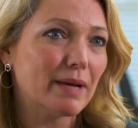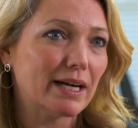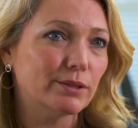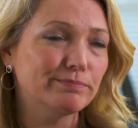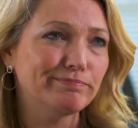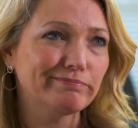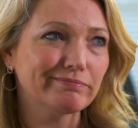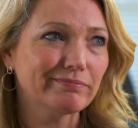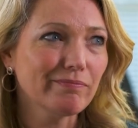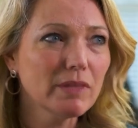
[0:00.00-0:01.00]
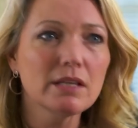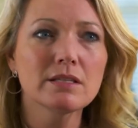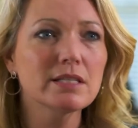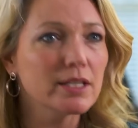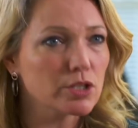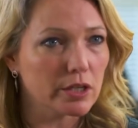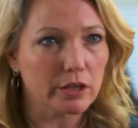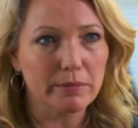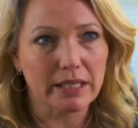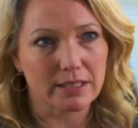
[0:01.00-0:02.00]
about snitching
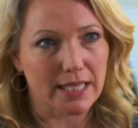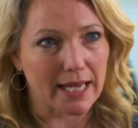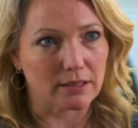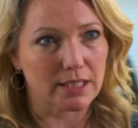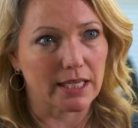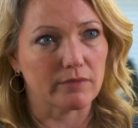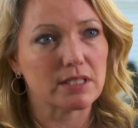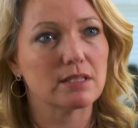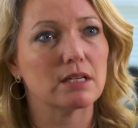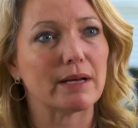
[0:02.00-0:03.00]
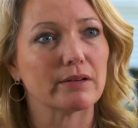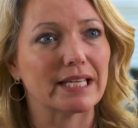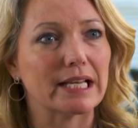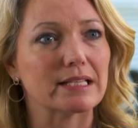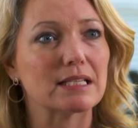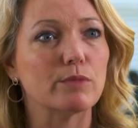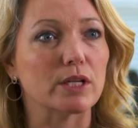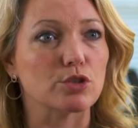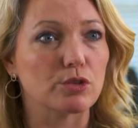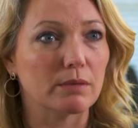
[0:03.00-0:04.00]
or being a tattletale. This isn't about getting
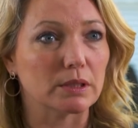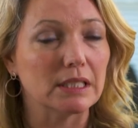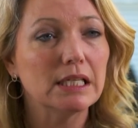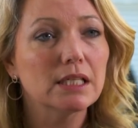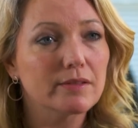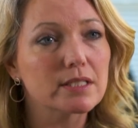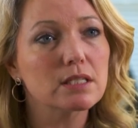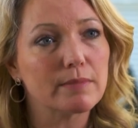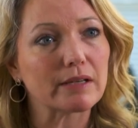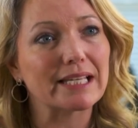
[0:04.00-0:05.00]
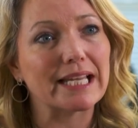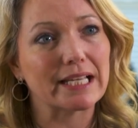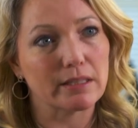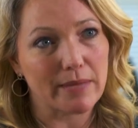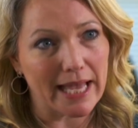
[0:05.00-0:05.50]
someone in trouble. This is about getting them